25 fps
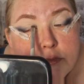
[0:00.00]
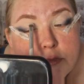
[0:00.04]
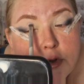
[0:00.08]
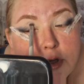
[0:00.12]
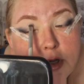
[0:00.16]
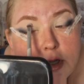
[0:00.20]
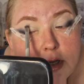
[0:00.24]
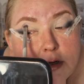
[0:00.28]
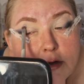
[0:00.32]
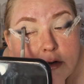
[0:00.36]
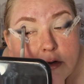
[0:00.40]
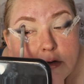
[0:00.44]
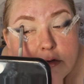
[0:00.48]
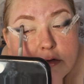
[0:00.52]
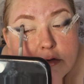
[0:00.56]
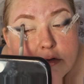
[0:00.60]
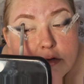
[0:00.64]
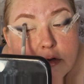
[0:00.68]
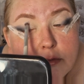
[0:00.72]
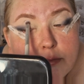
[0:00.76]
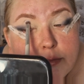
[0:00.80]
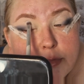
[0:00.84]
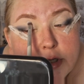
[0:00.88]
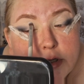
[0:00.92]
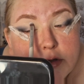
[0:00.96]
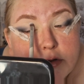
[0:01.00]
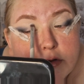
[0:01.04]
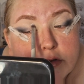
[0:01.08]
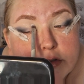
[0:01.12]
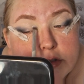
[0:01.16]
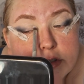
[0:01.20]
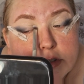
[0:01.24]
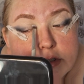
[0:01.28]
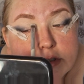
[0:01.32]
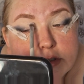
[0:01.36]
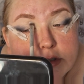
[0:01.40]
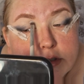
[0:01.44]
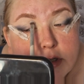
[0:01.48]
And also because
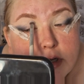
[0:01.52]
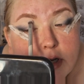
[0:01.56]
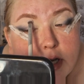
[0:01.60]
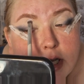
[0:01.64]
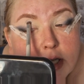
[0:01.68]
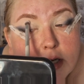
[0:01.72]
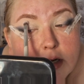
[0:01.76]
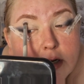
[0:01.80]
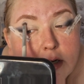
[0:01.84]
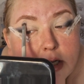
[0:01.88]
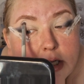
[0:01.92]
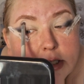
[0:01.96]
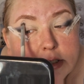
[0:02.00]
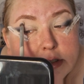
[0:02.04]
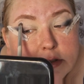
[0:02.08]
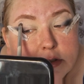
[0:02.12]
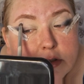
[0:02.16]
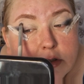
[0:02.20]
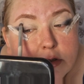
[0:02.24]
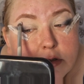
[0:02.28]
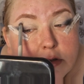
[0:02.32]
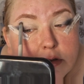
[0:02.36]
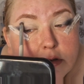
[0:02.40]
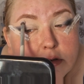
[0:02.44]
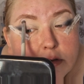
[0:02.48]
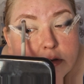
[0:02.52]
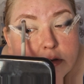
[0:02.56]
it's a highlighter,